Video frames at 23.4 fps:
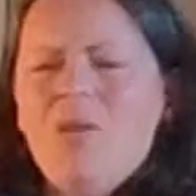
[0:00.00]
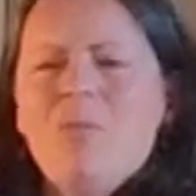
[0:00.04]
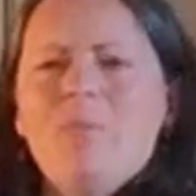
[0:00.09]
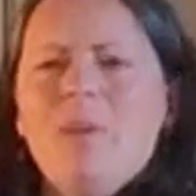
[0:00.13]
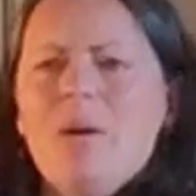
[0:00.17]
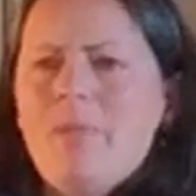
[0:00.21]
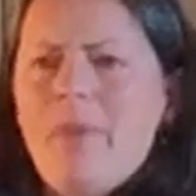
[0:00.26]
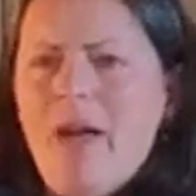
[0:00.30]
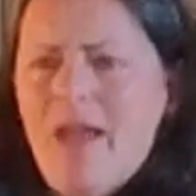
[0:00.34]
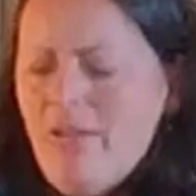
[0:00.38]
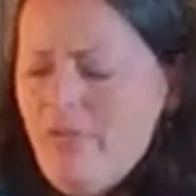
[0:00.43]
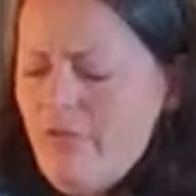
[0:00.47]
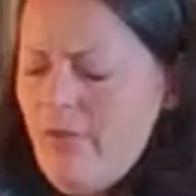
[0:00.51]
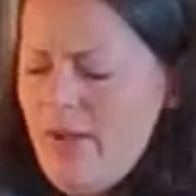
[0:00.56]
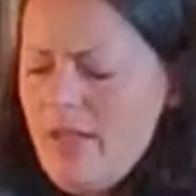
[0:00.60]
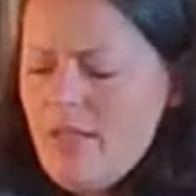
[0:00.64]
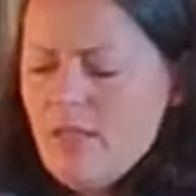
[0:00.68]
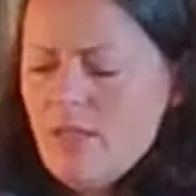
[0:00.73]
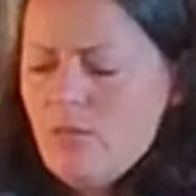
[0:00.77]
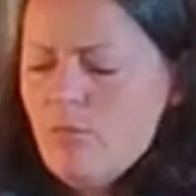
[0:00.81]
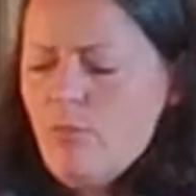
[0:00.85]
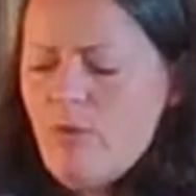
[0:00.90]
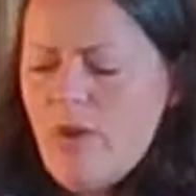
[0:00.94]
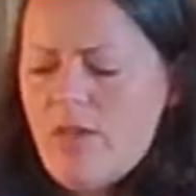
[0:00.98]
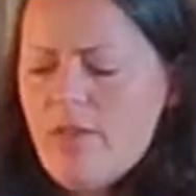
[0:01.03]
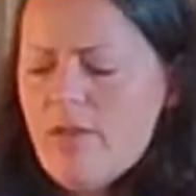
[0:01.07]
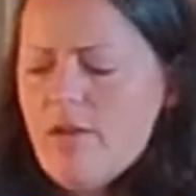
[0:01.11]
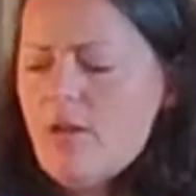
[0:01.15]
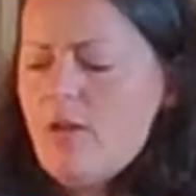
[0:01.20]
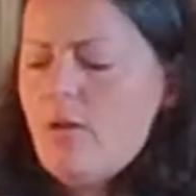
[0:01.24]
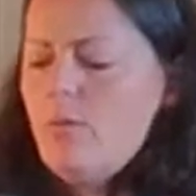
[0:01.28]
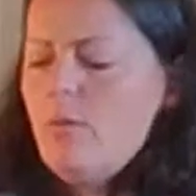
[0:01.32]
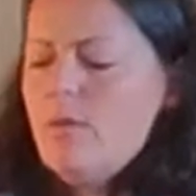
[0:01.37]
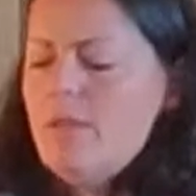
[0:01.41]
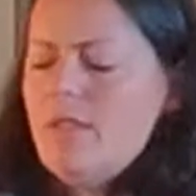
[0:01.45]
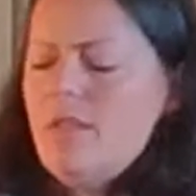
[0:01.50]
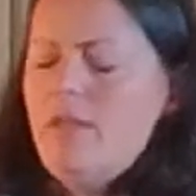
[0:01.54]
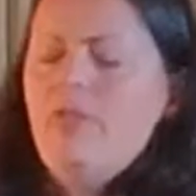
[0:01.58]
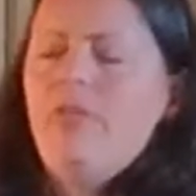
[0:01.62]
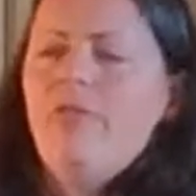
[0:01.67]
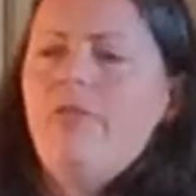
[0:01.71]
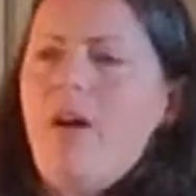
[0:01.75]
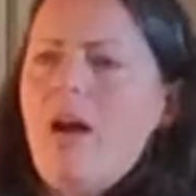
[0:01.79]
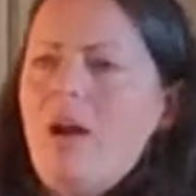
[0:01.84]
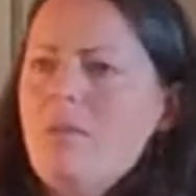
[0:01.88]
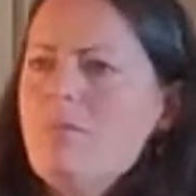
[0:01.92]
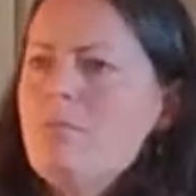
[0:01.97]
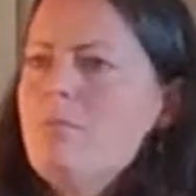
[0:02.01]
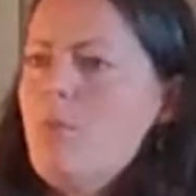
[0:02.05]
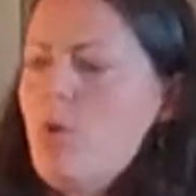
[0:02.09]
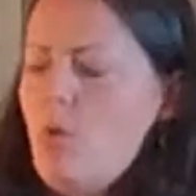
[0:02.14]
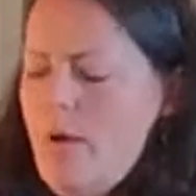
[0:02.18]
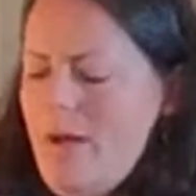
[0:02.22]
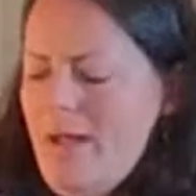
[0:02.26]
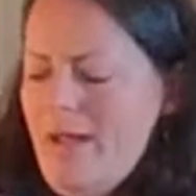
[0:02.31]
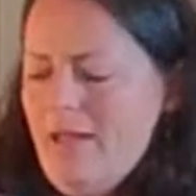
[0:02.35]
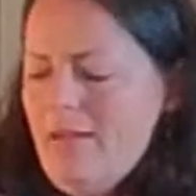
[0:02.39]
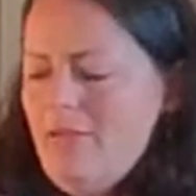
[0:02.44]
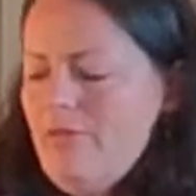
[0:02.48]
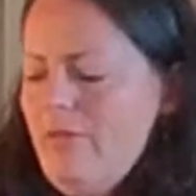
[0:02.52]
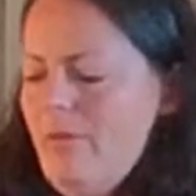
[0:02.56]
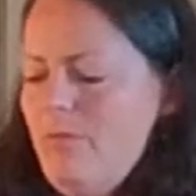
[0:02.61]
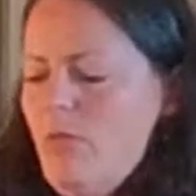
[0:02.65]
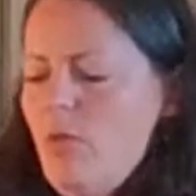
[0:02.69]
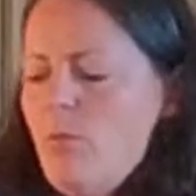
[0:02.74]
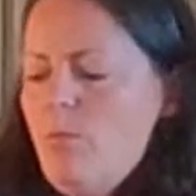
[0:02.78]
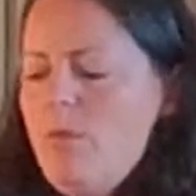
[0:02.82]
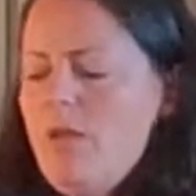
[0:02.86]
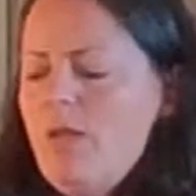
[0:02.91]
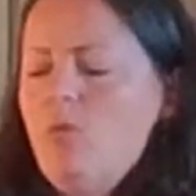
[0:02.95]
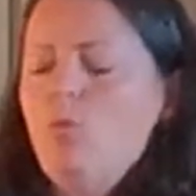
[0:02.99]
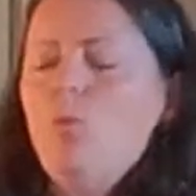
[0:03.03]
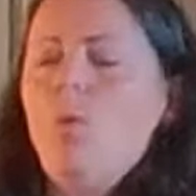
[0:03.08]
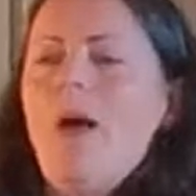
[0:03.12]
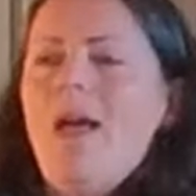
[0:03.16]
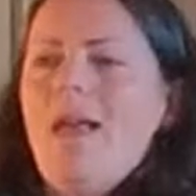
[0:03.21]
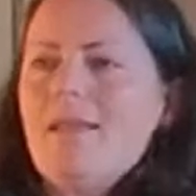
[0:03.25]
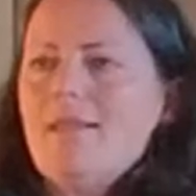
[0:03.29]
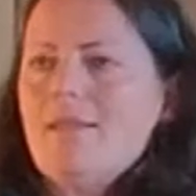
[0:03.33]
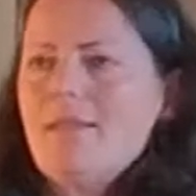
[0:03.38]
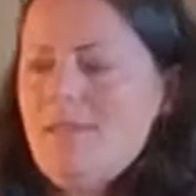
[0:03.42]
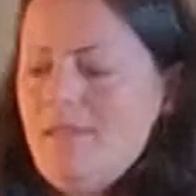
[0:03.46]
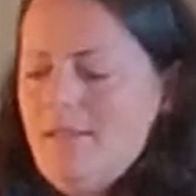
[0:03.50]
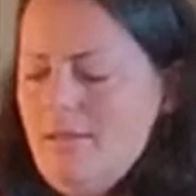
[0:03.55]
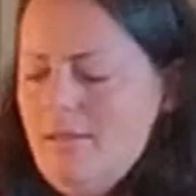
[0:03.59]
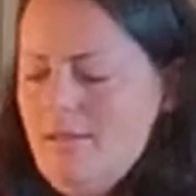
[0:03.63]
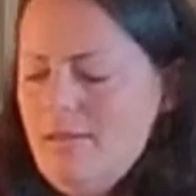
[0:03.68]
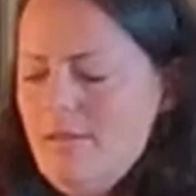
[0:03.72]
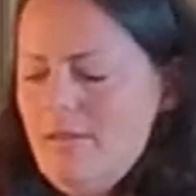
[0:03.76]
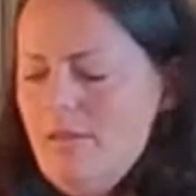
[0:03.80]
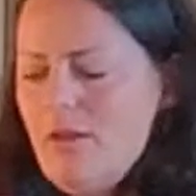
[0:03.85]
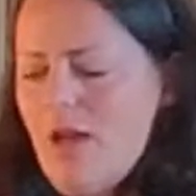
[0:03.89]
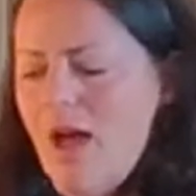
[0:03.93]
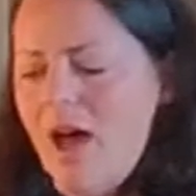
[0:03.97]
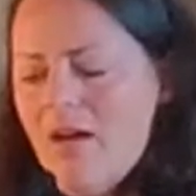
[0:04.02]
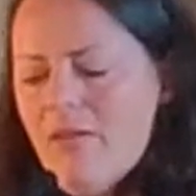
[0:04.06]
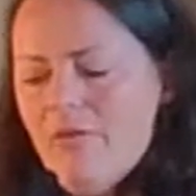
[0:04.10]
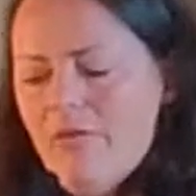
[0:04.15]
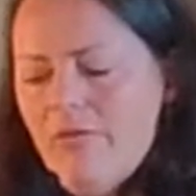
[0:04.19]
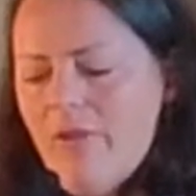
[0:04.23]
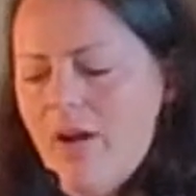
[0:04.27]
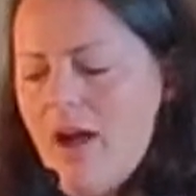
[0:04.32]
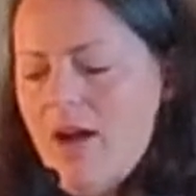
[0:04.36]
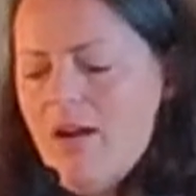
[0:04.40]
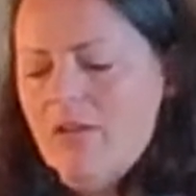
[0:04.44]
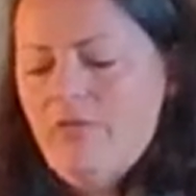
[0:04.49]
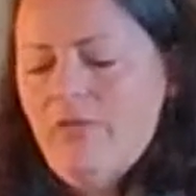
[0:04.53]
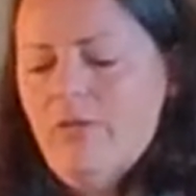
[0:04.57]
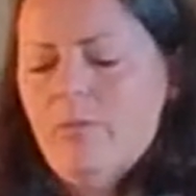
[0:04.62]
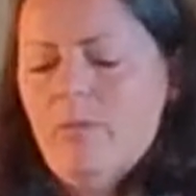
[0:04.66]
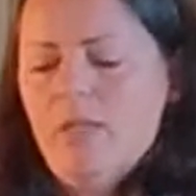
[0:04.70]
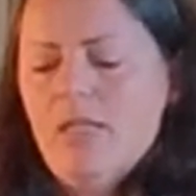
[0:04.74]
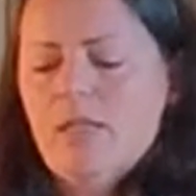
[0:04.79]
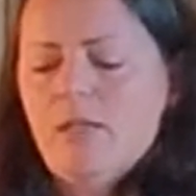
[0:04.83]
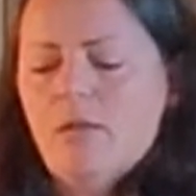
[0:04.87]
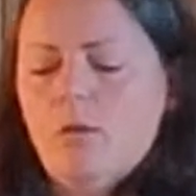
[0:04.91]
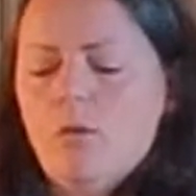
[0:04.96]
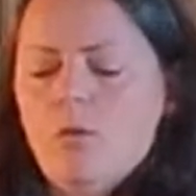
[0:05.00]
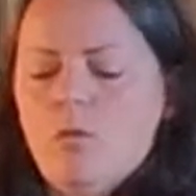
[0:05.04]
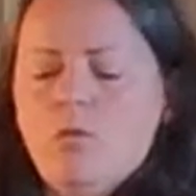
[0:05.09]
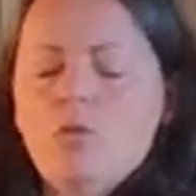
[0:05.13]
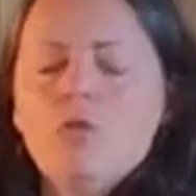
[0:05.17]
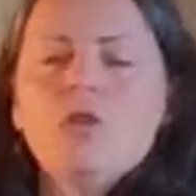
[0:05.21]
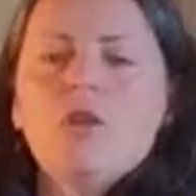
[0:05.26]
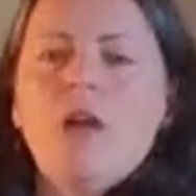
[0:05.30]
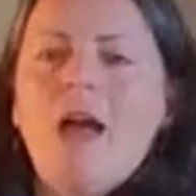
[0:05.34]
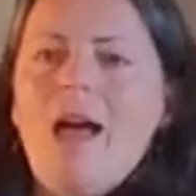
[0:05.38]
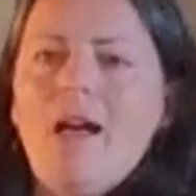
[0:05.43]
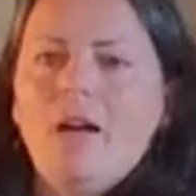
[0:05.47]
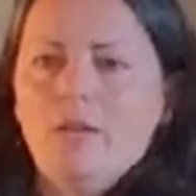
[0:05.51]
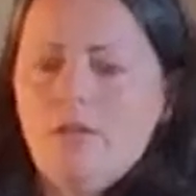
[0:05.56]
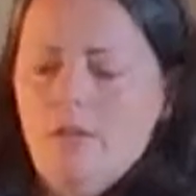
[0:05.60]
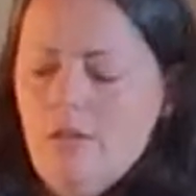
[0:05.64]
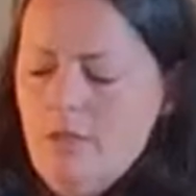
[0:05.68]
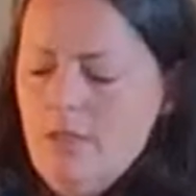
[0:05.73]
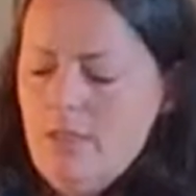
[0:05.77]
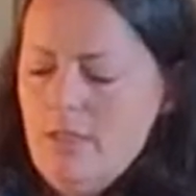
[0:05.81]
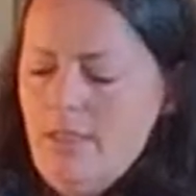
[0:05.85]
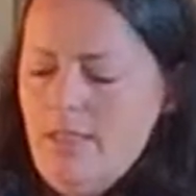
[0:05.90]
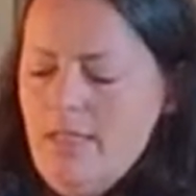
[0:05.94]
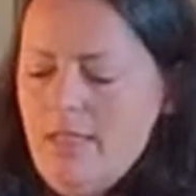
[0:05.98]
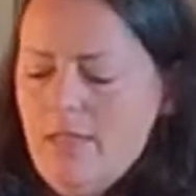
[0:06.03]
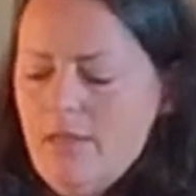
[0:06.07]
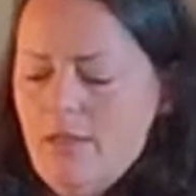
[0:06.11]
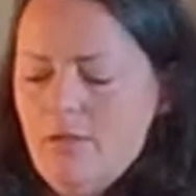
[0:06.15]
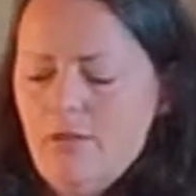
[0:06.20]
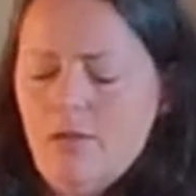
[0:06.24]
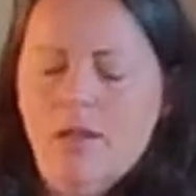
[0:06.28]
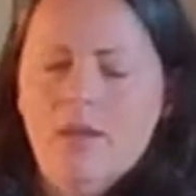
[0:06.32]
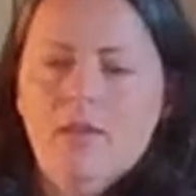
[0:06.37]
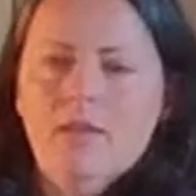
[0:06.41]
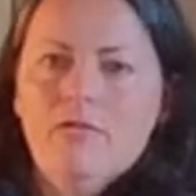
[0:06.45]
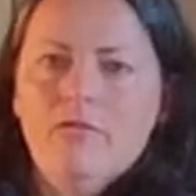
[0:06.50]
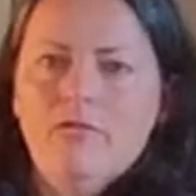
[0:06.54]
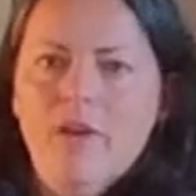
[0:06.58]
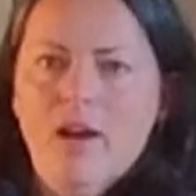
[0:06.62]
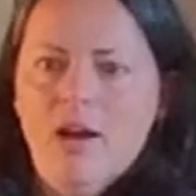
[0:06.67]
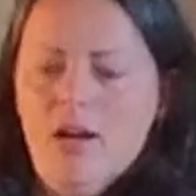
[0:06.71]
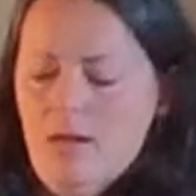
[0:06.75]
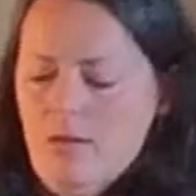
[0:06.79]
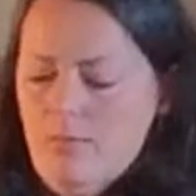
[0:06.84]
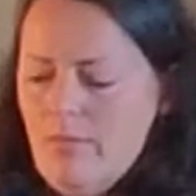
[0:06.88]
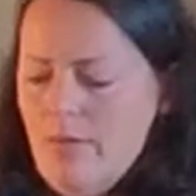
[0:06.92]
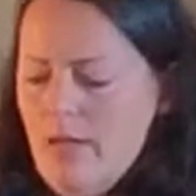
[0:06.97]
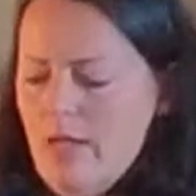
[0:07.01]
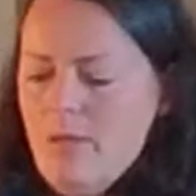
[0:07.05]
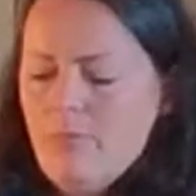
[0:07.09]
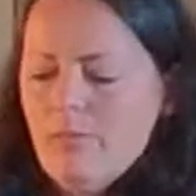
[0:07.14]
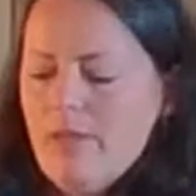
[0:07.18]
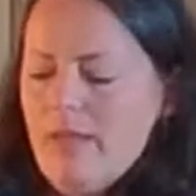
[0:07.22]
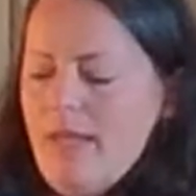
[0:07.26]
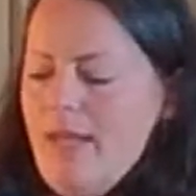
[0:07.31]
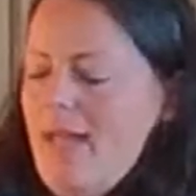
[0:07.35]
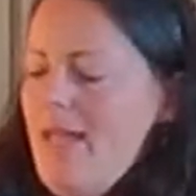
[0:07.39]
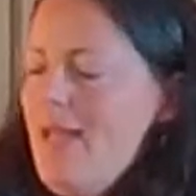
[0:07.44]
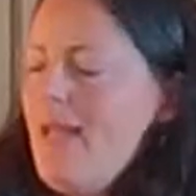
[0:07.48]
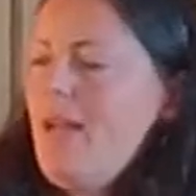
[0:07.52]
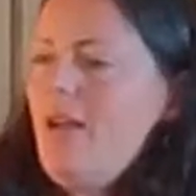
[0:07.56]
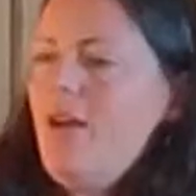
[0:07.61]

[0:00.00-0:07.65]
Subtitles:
But my friend's brother was a farm boy from the Midwest, not far from his own childhood years on the farm, playing